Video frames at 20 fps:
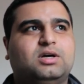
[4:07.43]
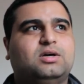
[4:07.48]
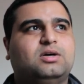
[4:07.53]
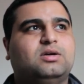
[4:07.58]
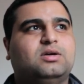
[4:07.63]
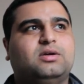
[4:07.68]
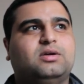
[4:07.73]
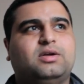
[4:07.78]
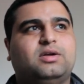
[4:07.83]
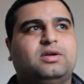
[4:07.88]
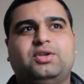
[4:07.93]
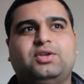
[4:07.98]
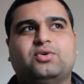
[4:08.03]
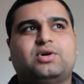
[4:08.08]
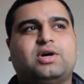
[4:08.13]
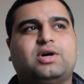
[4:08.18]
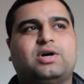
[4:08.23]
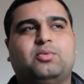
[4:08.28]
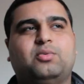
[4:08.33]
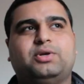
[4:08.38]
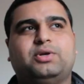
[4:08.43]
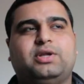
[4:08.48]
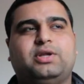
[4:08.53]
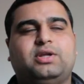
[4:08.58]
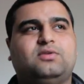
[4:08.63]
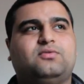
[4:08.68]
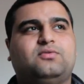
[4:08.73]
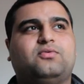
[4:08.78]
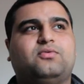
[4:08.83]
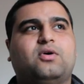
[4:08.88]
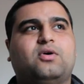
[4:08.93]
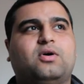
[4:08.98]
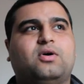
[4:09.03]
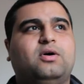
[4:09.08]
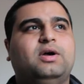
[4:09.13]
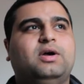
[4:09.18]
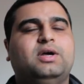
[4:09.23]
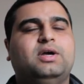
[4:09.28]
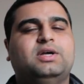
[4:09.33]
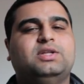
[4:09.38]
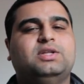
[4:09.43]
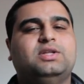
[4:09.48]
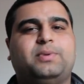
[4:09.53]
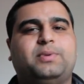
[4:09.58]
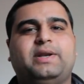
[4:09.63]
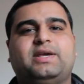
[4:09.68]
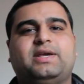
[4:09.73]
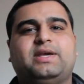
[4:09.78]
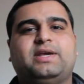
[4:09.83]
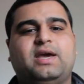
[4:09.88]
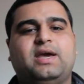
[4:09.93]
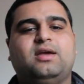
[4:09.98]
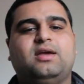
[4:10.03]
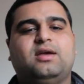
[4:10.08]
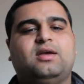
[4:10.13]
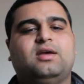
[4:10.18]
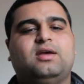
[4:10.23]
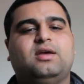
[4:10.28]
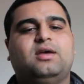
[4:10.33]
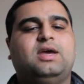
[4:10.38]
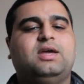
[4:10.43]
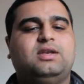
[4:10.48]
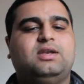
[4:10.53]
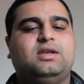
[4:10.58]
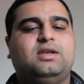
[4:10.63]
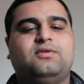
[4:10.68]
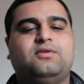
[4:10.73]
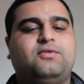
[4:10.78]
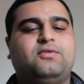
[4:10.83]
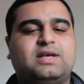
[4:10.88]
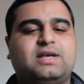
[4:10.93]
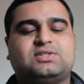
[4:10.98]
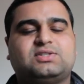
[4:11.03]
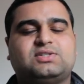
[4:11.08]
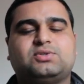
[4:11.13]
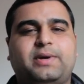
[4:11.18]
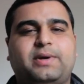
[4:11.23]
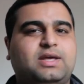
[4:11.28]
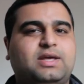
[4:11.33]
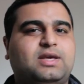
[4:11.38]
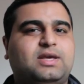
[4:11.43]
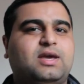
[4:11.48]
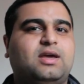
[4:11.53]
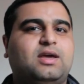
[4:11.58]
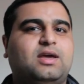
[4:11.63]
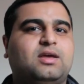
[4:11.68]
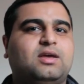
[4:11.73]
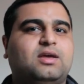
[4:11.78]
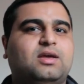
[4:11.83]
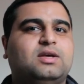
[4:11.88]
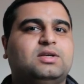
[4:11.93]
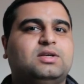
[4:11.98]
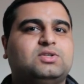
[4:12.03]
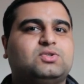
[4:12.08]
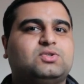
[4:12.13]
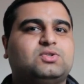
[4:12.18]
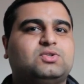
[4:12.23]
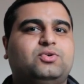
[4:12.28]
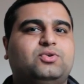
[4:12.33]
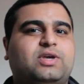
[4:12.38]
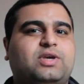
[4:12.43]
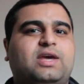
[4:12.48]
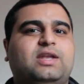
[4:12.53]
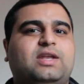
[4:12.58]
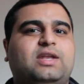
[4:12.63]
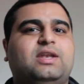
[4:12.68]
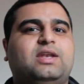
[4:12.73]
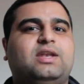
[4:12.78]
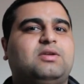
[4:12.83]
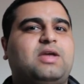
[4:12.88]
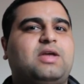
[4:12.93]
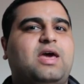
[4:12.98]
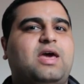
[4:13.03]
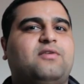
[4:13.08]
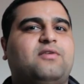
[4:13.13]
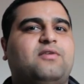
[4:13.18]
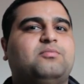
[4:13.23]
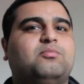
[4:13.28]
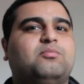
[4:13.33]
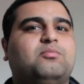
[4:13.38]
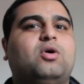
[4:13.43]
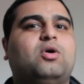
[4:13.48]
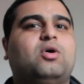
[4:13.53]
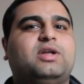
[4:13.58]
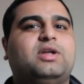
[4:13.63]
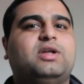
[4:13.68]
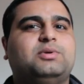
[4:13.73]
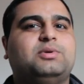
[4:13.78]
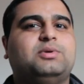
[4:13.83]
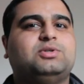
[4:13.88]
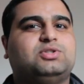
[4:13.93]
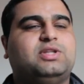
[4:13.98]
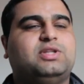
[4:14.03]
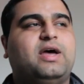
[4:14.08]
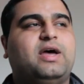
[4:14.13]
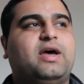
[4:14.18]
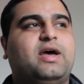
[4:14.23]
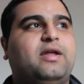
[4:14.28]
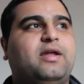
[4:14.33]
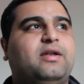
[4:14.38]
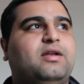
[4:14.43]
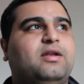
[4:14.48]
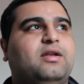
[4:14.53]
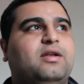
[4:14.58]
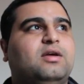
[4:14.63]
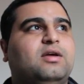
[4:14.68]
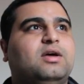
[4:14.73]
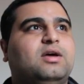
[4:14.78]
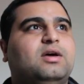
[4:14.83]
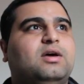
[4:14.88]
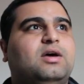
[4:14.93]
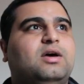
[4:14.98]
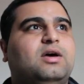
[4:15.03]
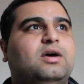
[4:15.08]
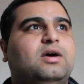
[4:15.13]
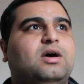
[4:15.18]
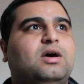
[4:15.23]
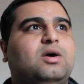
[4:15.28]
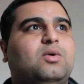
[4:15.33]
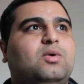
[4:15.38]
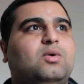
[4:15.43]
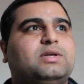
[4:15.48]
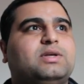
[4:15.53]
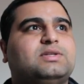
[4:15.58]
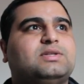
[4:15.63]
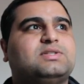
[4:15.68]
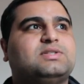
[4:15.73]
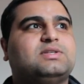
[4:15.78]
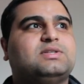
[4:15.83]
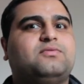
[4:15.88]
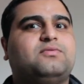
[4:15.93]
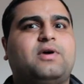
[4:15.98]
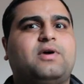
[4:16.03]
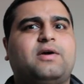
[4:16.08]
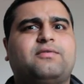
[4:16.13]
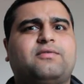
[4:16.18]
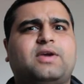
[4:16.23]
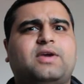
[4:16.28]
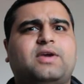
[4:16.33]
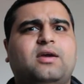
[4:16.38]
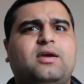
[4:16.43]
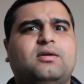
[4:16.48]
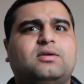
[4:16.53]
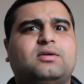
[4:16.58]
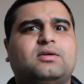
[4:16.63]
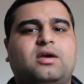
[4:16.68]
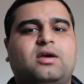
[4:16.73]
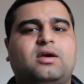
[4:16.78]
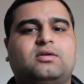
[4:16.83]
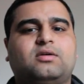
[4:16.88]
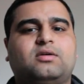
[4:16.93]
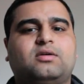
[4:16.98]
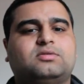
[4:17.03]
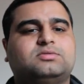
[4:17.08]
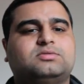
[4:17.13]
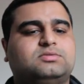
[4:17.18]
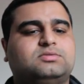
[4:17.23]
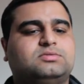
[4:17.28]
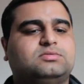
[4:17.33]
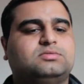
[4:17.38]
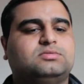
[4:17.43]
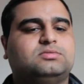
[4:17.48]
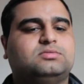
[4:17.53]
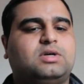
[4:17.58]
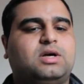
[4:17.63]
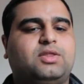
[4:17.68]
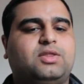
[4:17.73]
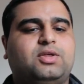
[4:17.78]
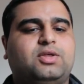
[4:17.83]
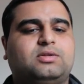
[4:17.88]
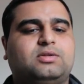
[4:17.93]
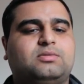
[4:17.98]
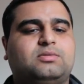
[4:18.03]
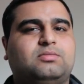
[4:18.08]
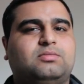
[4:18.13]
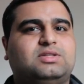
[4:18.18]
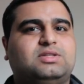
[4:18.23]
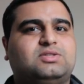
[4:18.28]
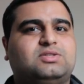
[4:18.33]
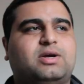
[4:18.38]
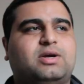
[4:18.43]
Nuka would hit for 20k, and if he has 20k, so you can't have more damage than what is it, 5k? Yeah, I think that's right.